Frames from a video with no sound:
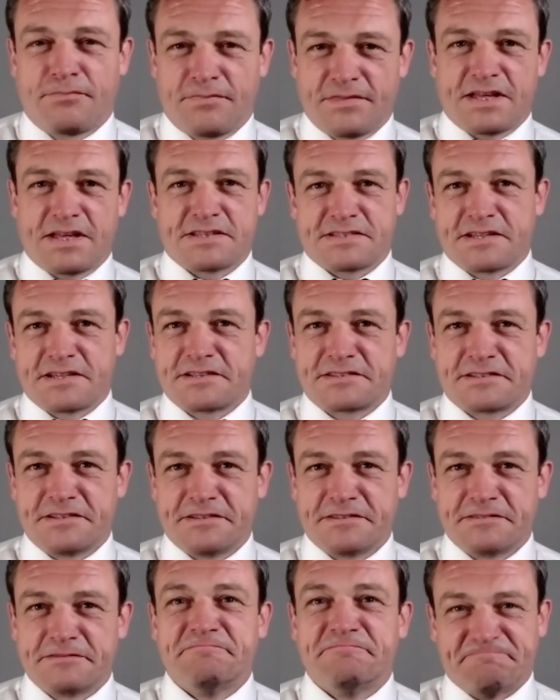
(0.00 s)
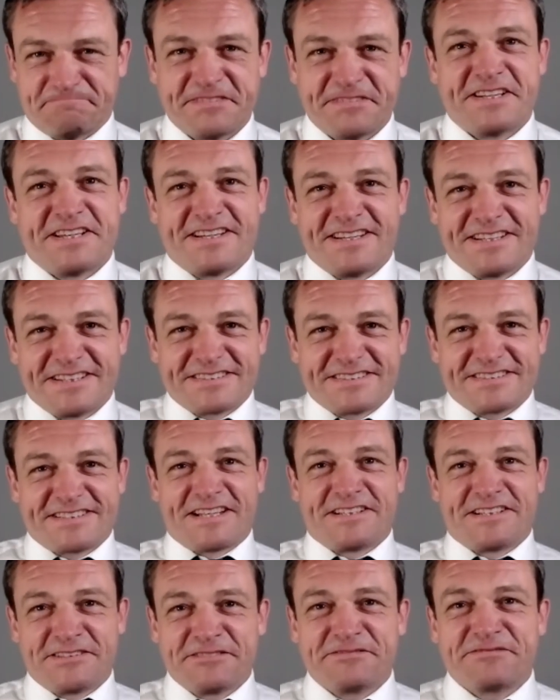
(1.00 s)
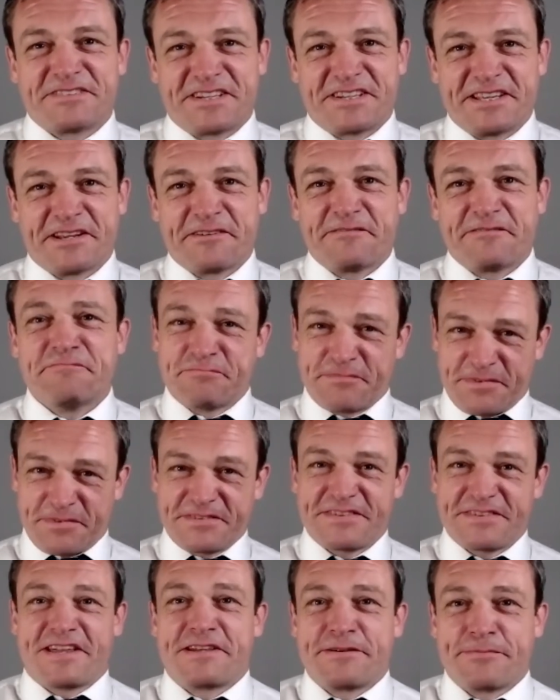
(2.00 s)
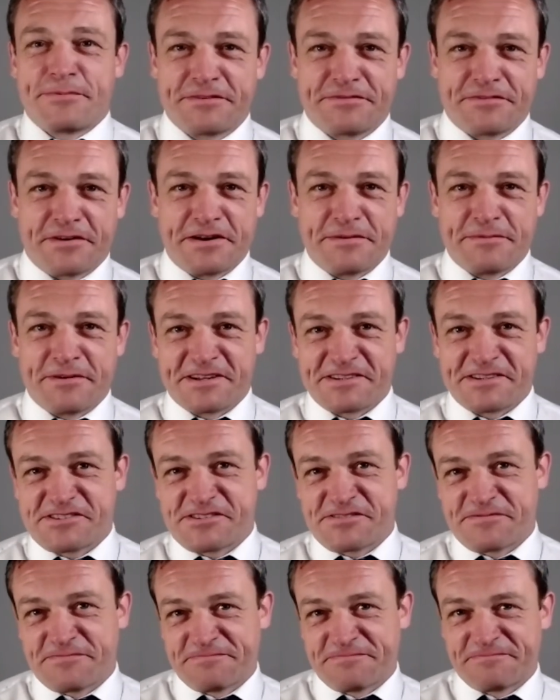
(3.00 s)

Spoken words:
That's excellent. Daniel, Guido, thank you both very much.